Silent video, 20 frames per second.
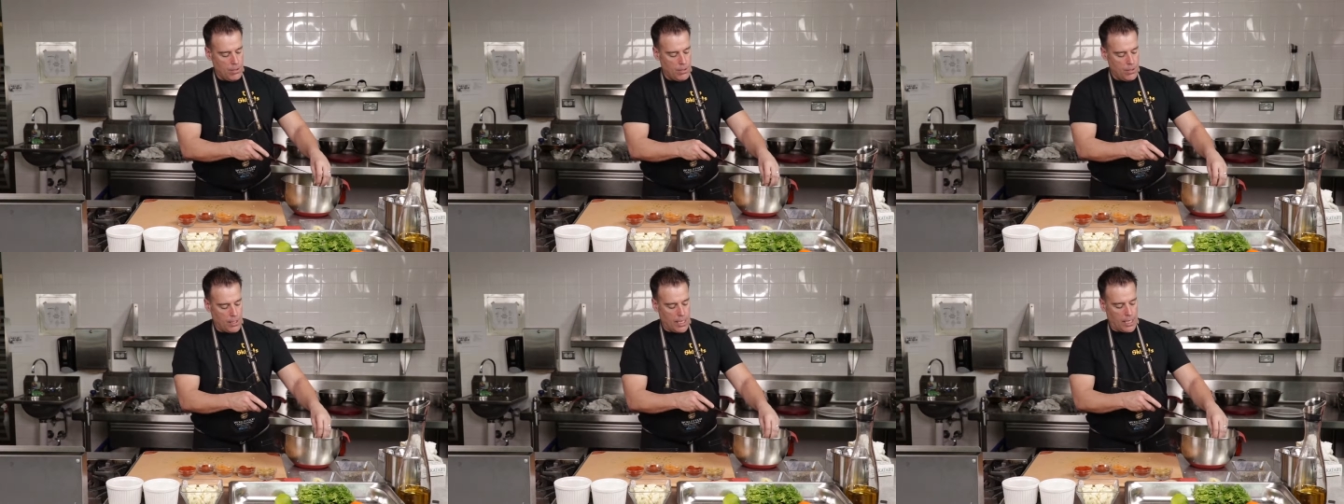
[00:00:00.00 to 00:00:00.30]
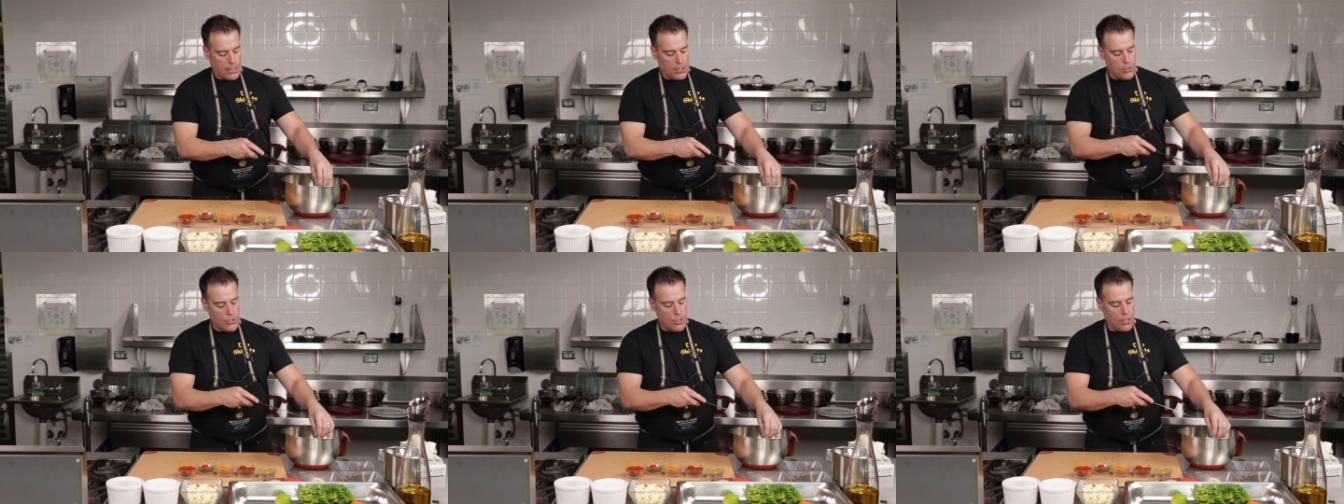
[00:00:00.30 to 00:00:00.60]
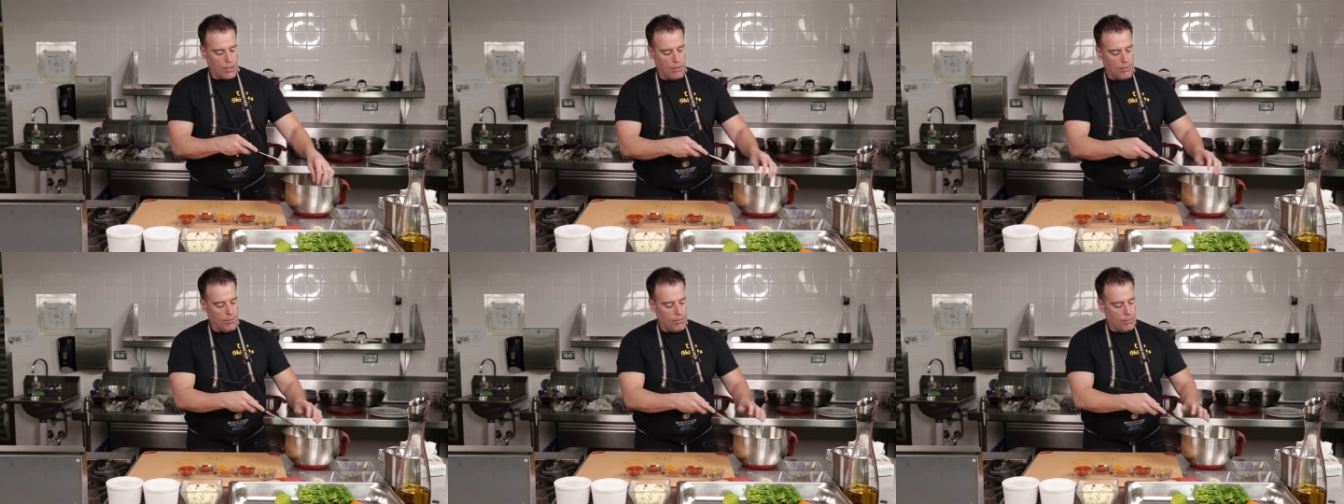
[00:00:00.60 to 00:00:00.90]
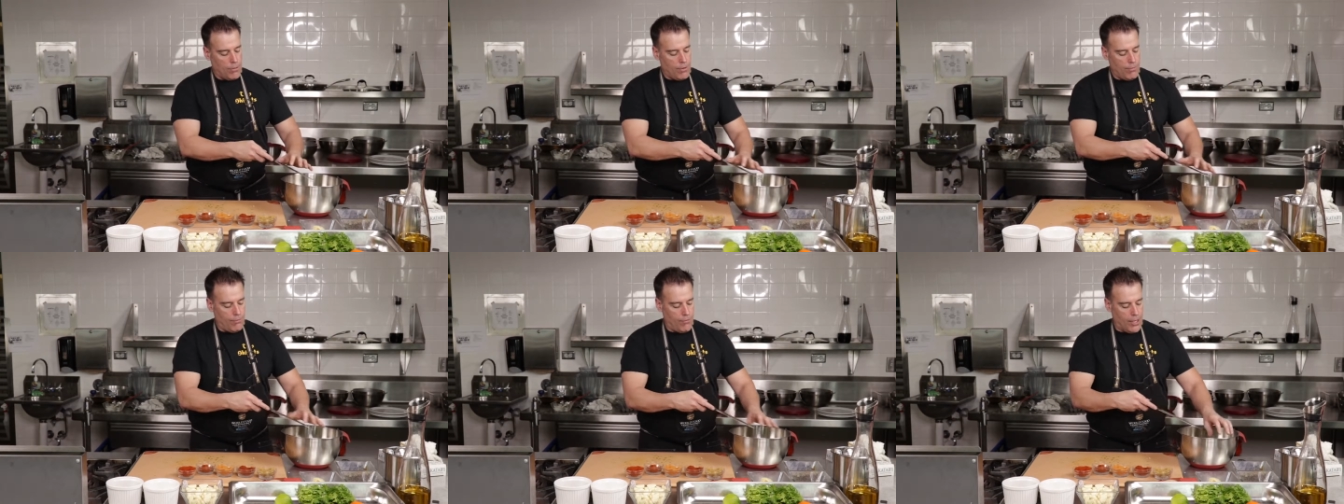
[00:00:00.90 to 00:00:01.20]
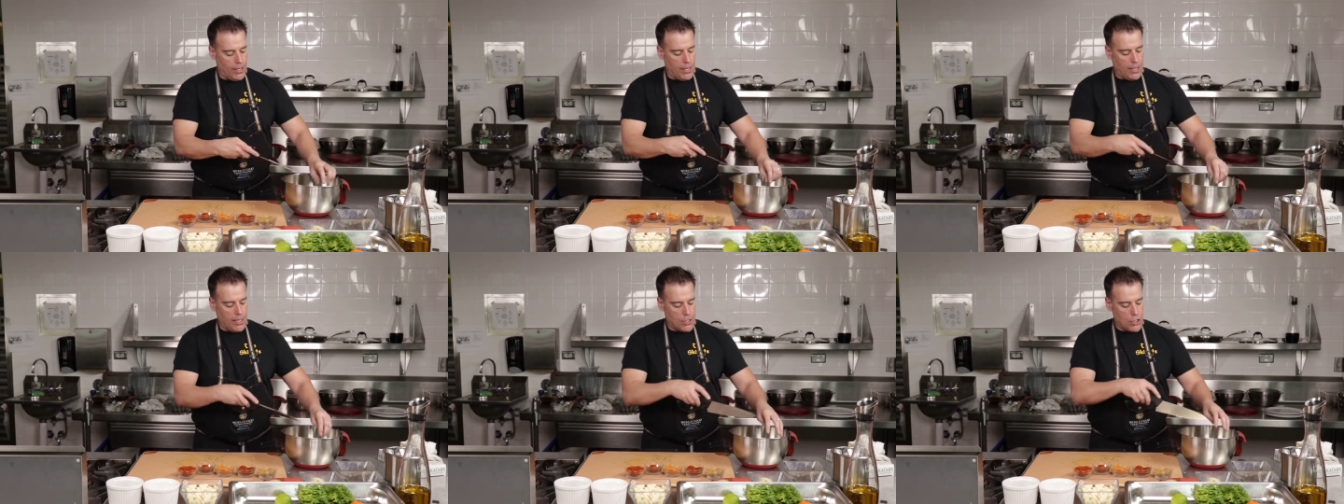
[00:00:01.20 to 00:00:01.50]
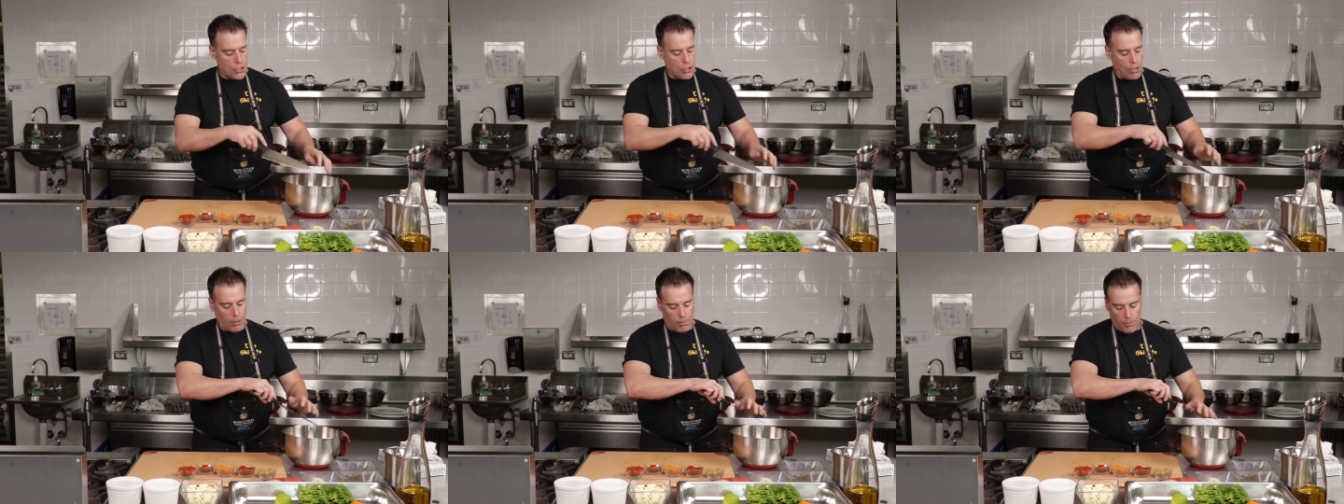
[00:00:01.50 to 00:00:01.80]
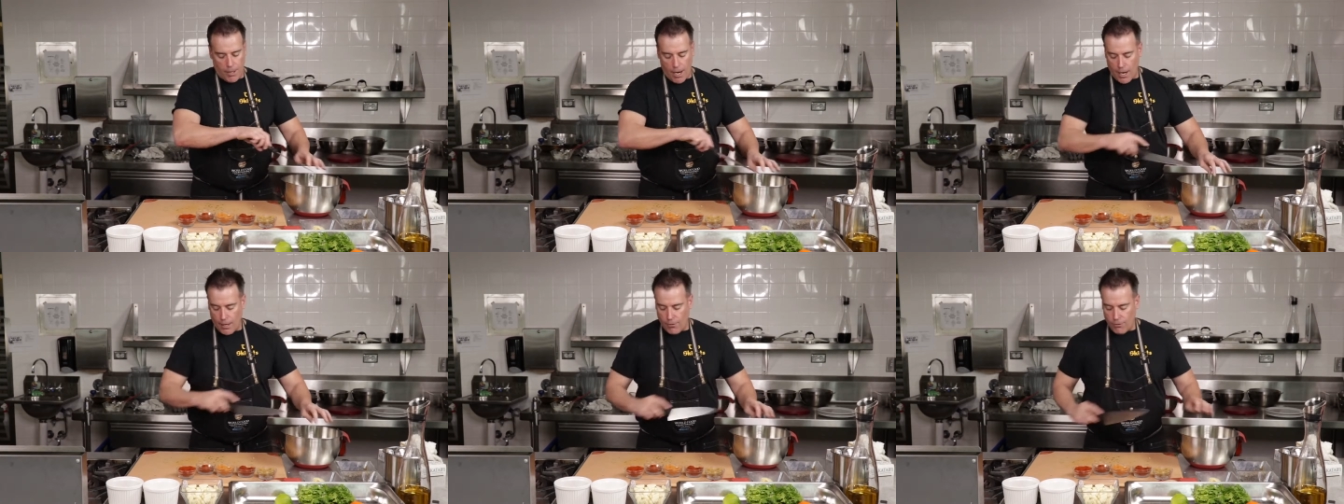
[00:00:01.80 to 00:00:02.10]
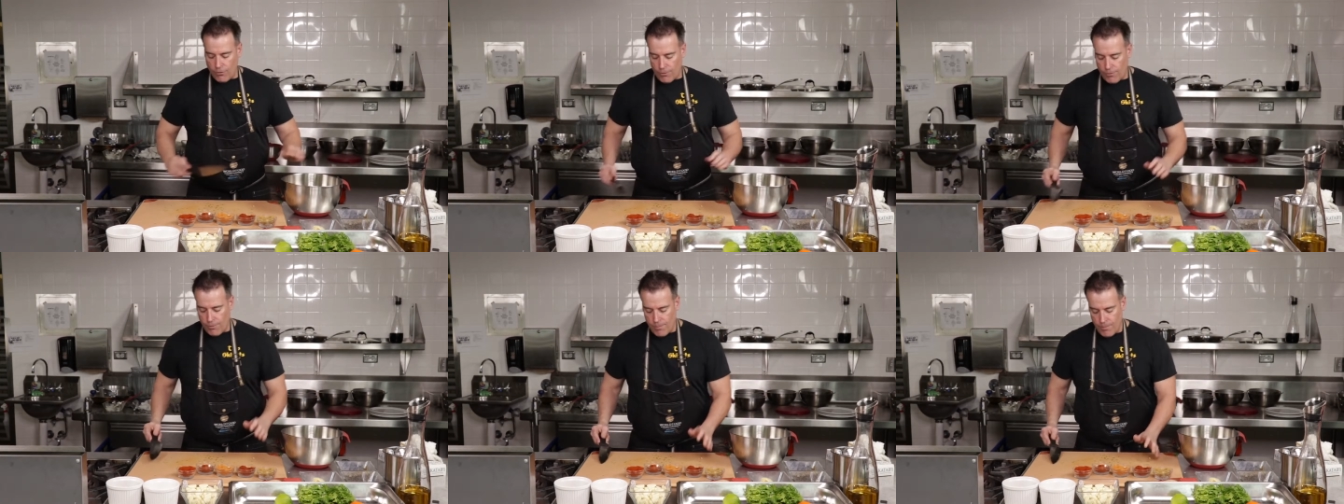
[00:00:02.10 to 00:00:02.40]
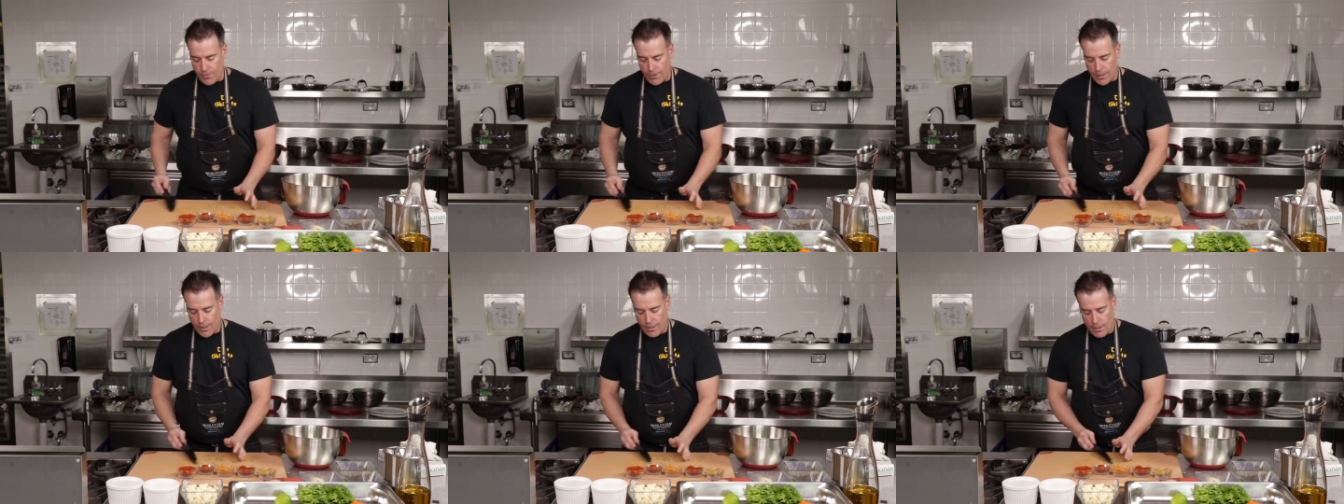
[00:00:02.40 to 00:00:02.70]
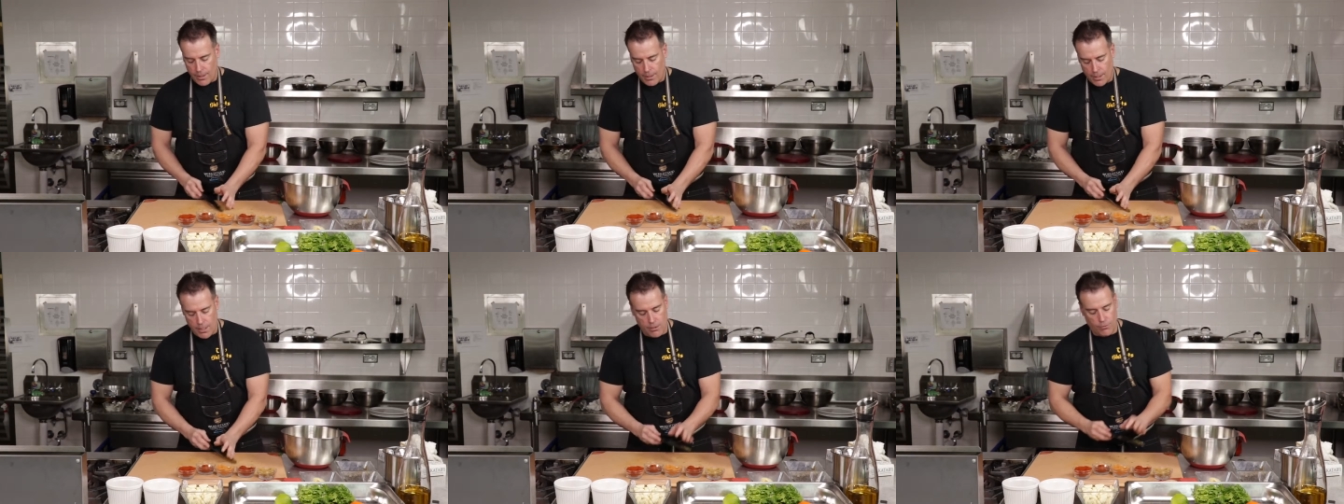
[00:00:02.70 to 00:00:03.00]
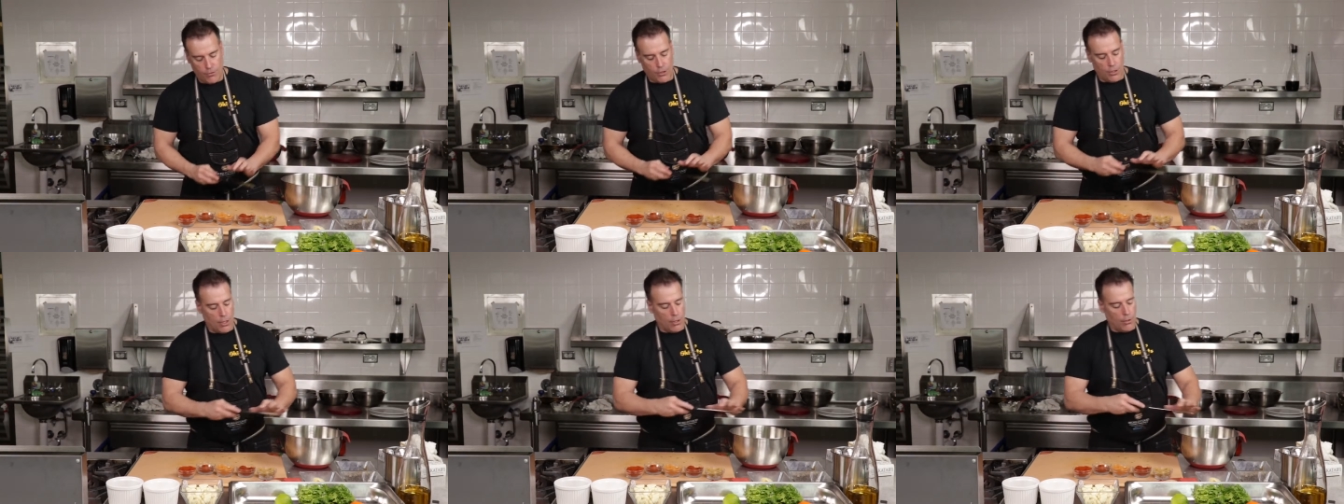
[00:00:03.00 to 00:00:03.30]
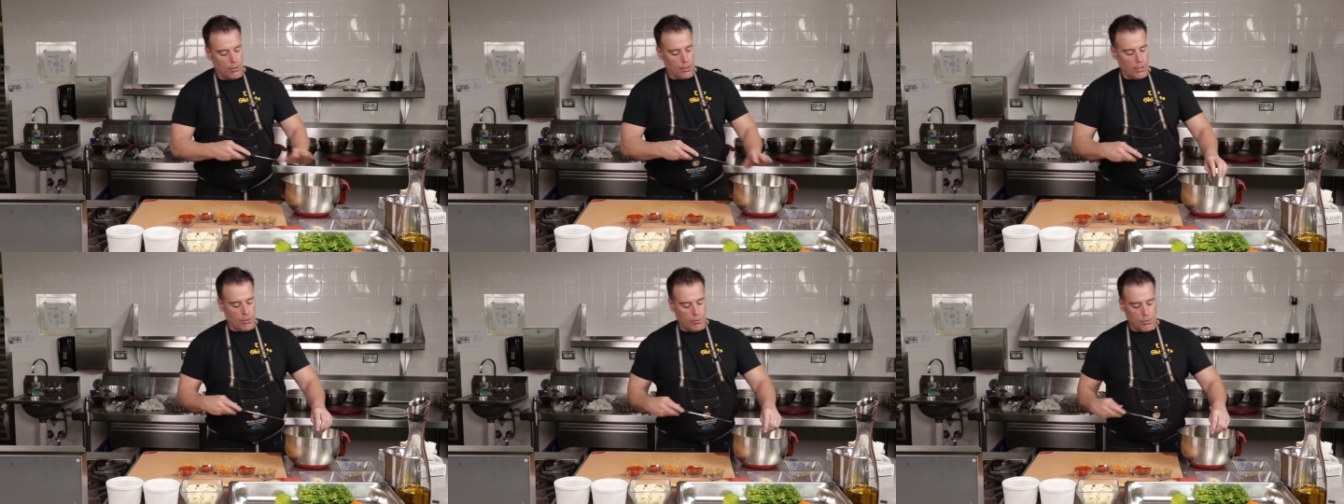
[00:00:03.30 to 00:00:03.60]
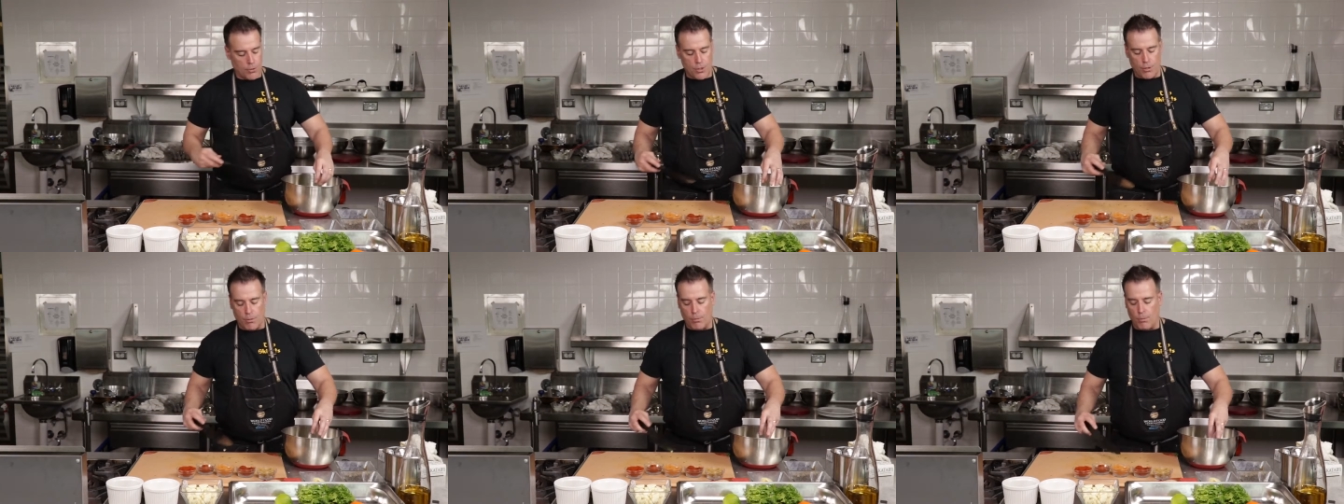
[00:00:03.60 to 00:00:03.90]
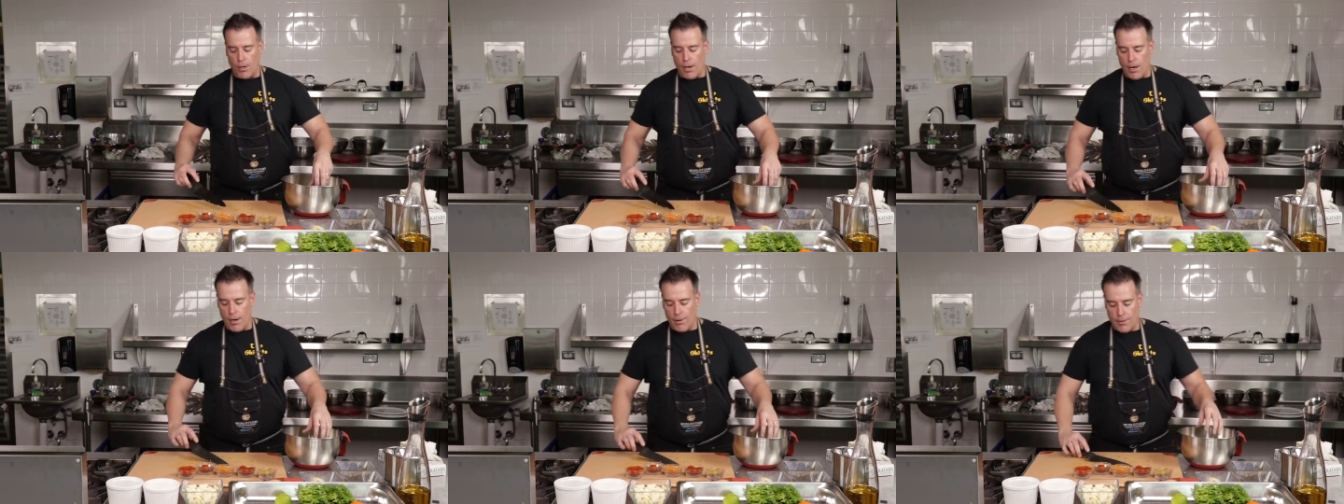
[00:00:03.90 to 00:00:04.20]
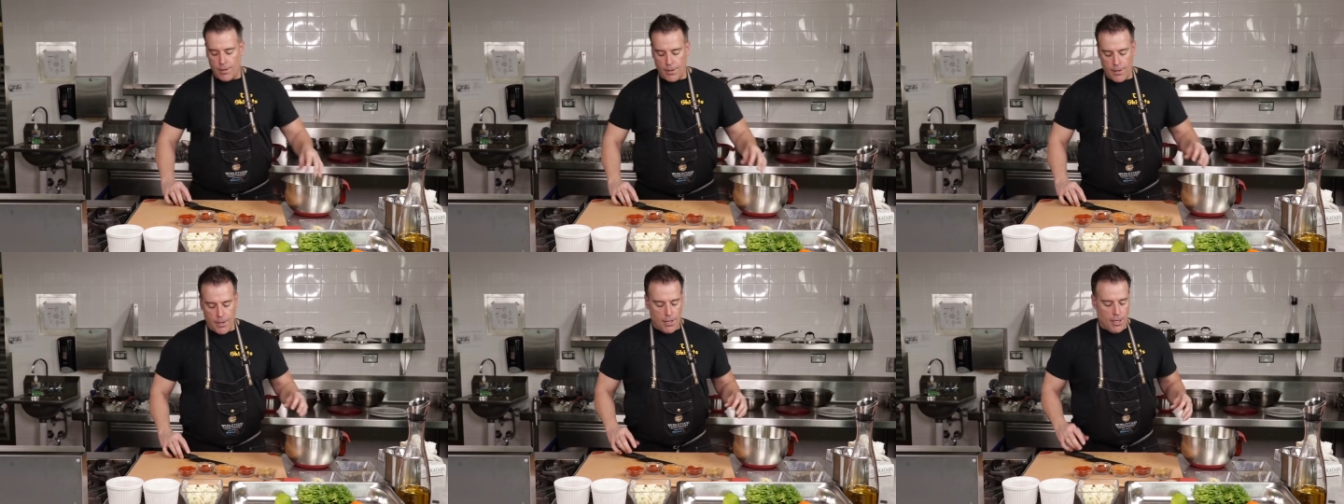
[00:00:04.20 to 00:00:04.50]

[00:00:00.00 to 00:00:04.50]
you got to use a very sharp knife, because if you don't, it will turn brown.